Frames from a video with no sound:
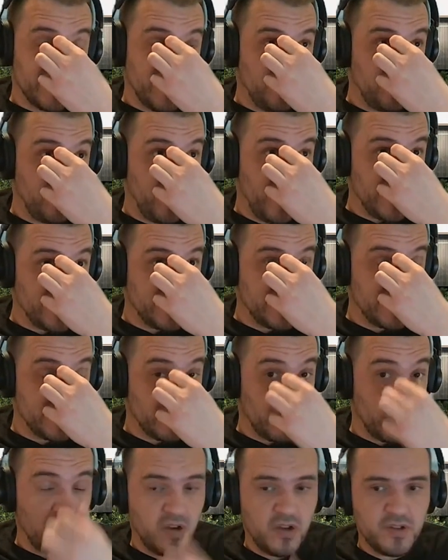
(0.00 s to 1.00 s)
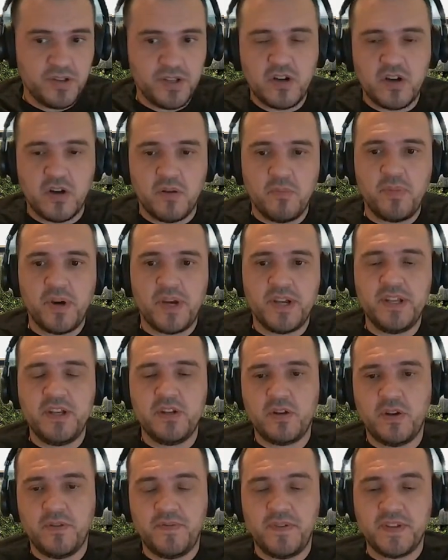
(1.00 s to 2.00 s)
depends on the company,
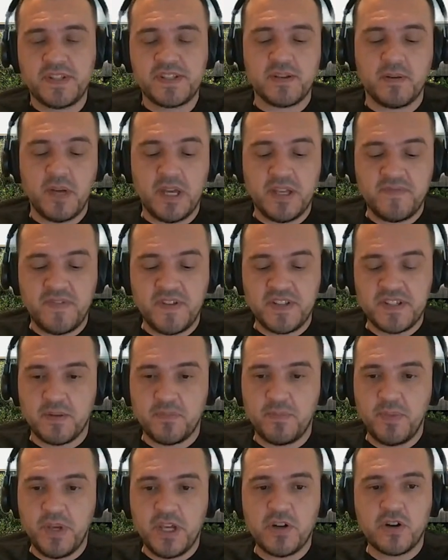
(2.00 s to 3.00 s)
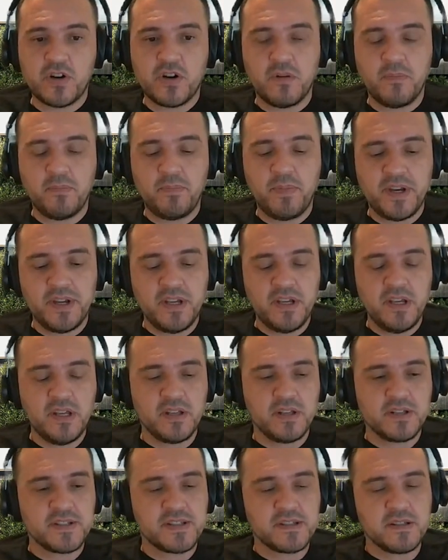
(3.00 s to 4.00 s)
you know, if it's a if it's a bigger company,
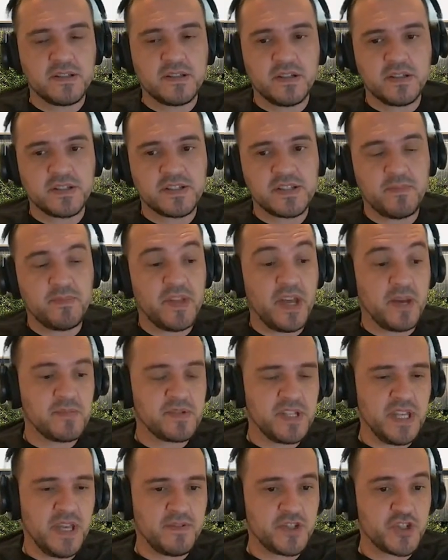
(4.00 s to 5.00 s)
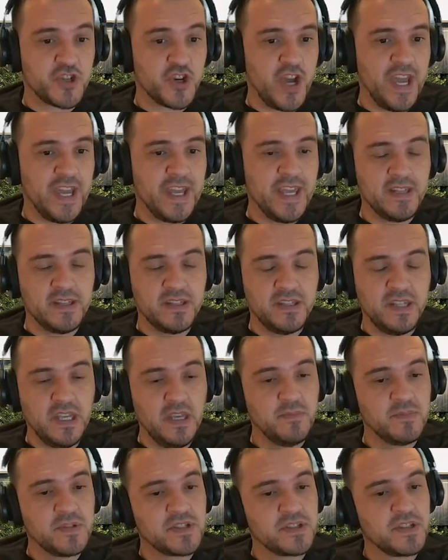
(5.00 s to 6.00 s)
uh, sometimes they have tracking
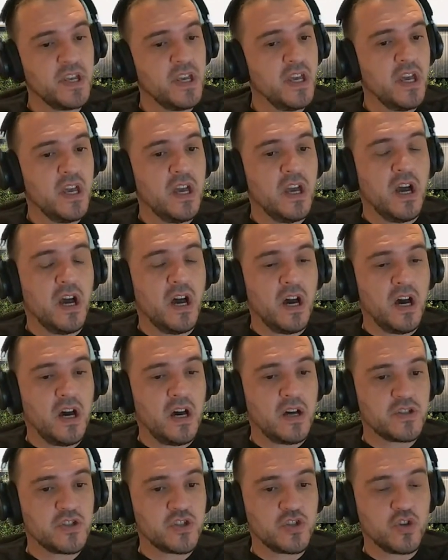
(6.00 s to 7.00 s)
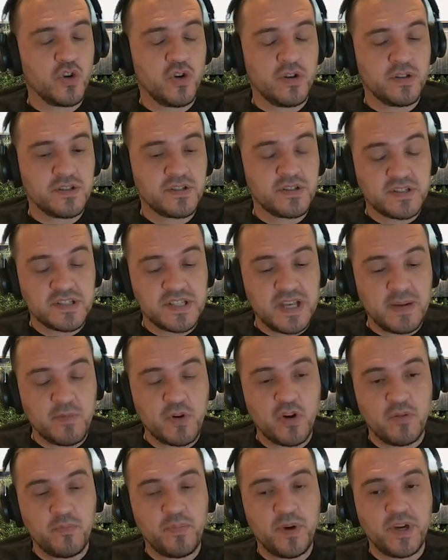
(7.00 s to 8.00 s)
teams uh, so some
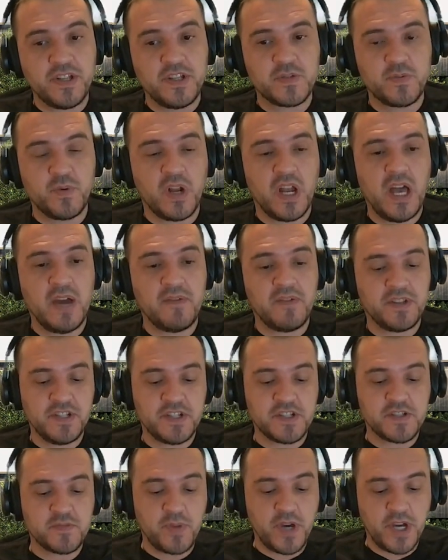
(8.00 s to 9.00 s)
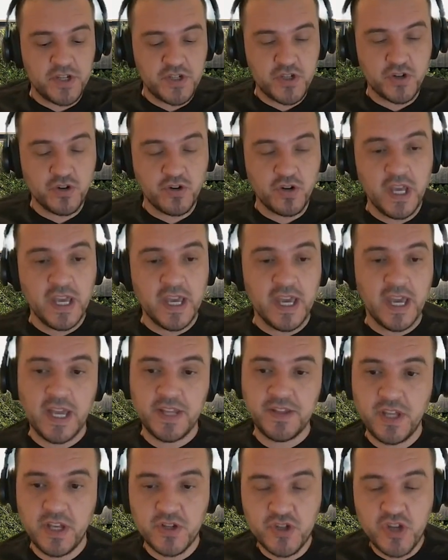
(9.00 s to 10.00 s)
companies will have a dispatcher,
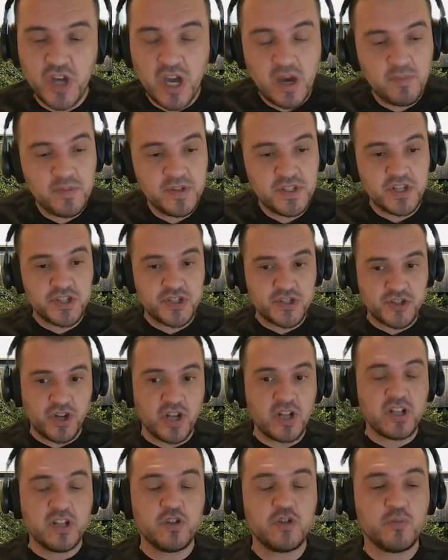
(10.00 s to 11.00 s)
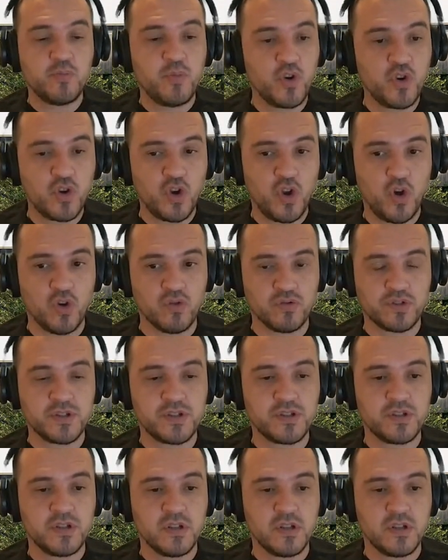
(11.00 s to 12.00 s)
and their job is strictly to book loads.